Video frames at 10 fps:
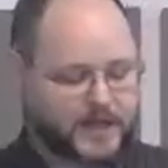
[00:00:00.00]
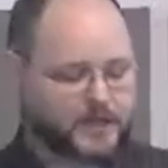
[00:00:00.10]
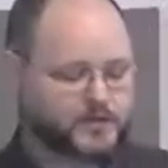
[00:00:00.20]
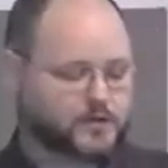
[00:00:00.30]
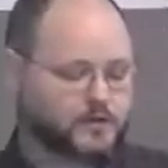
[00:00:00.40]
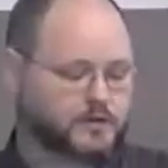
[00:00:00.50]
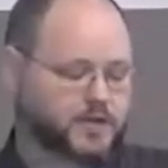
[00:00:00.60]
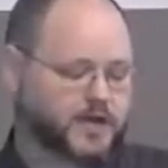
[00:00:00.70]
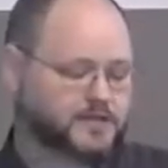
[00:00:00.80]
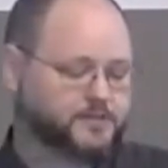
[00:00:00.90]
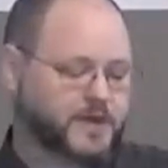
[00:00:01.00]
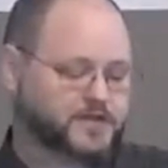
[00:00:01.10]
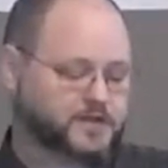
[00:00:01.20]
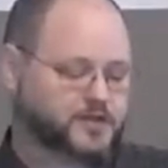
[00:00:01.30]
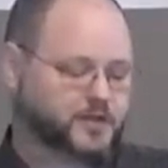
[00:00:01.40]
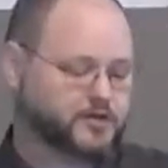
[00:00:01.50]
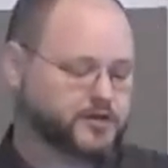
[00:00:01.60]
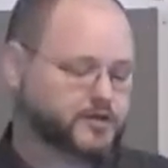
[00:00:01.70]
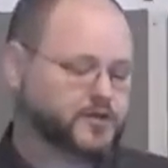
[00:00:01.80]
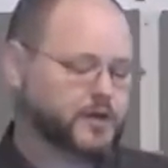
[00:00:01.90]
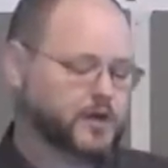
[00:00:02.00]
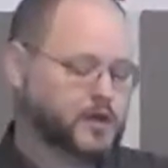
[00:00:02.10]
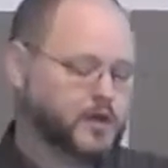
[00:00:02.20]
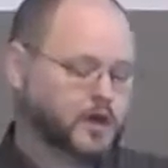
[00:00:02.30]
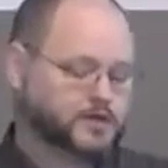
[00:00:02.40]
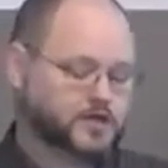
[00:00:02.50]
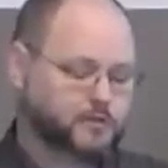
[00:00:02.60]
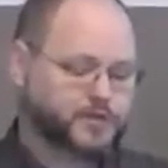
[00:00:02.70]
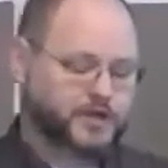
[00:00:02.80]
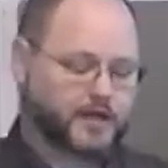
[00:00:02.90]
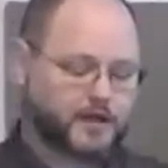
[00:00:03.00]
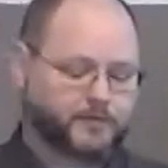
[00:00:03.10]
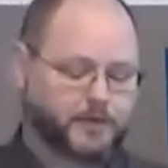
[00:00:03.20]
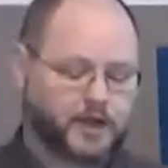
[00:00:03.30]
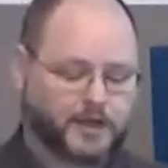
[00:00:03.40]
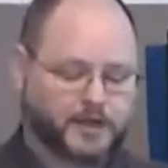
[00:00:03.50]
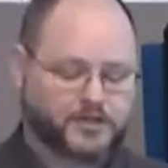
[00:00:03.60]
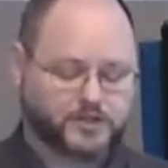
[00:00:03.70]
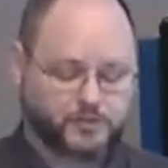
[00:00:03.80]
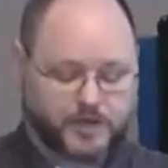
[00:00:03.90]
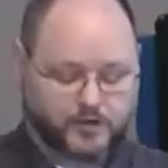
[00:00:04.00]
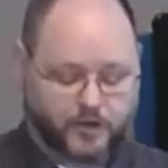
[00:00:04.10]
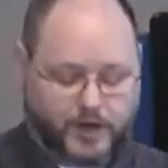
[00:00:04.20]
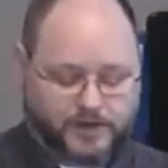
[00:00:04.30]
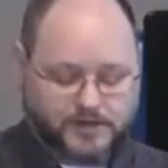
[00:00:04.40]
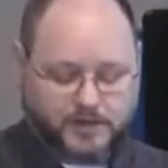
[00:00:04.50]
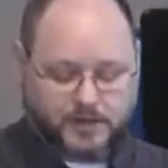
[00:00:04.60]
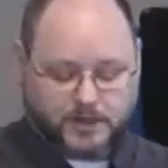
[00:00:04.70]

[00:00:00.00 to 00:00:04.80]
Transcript: into today's message, there's, there's a, a, subject that I feel like needs to be addressed.